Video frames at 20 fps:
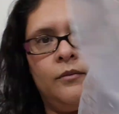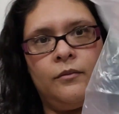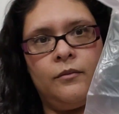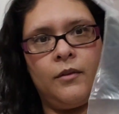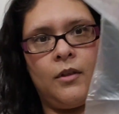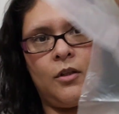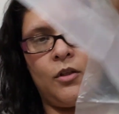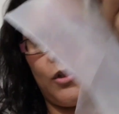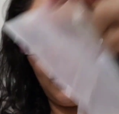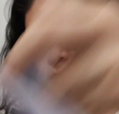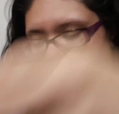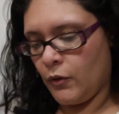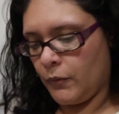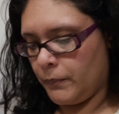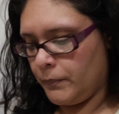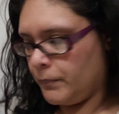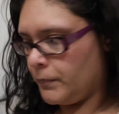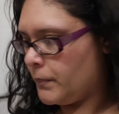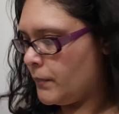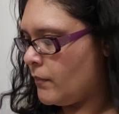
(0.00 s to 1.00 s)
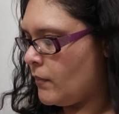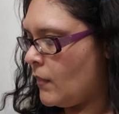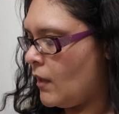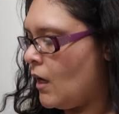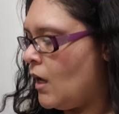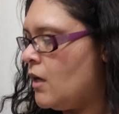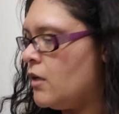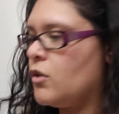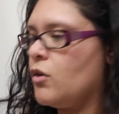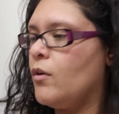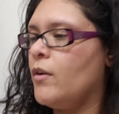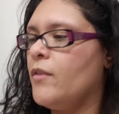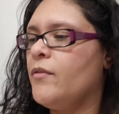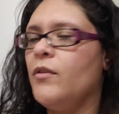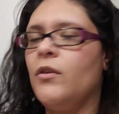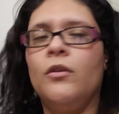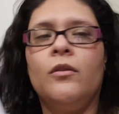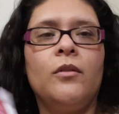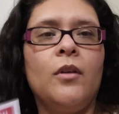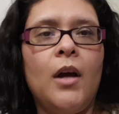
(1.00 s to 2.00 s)
there's two. So if you
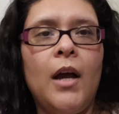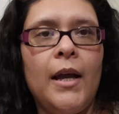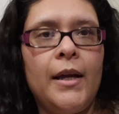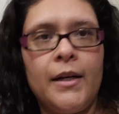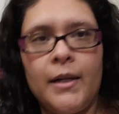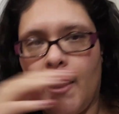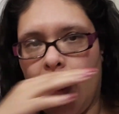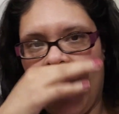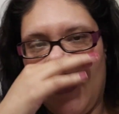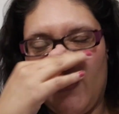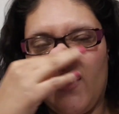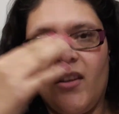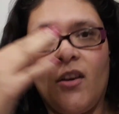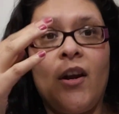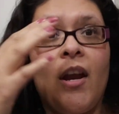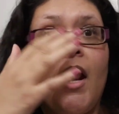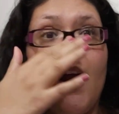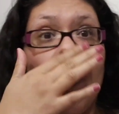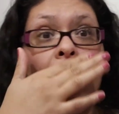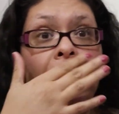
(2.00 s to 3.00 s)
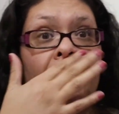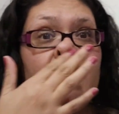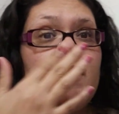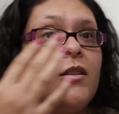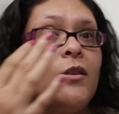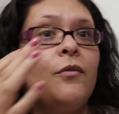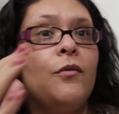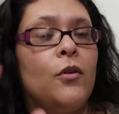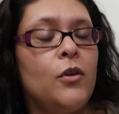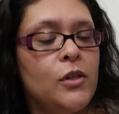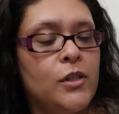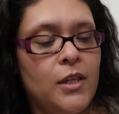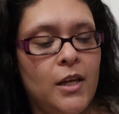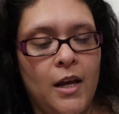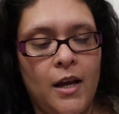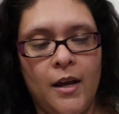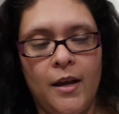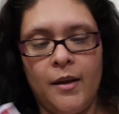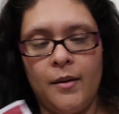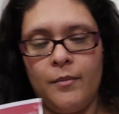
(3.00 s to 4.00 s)
don't know how to color your hair, it's your first
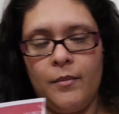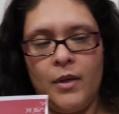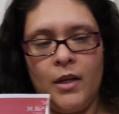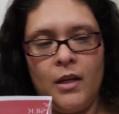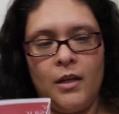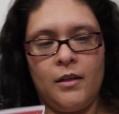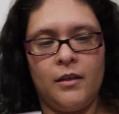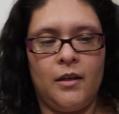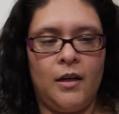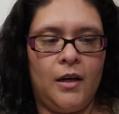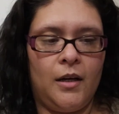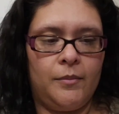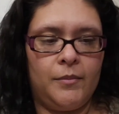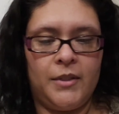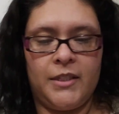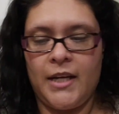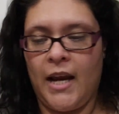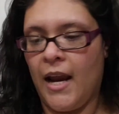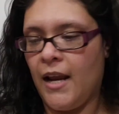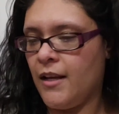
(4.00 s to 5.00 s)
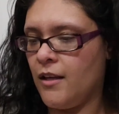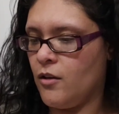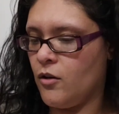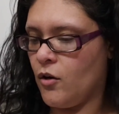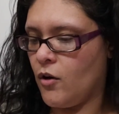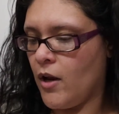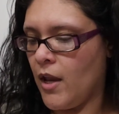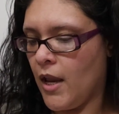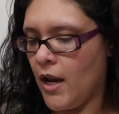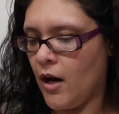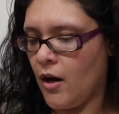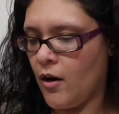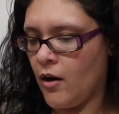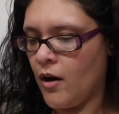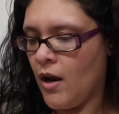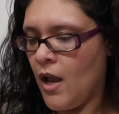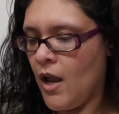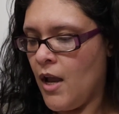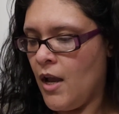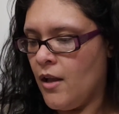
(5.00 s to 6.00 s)
time dyeing your hair,
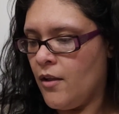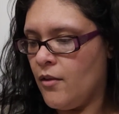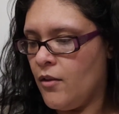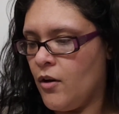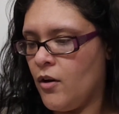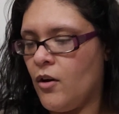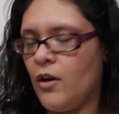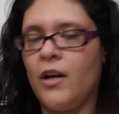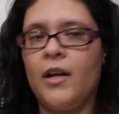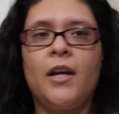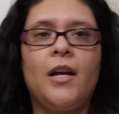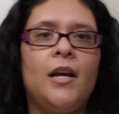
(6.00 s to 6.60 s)
there are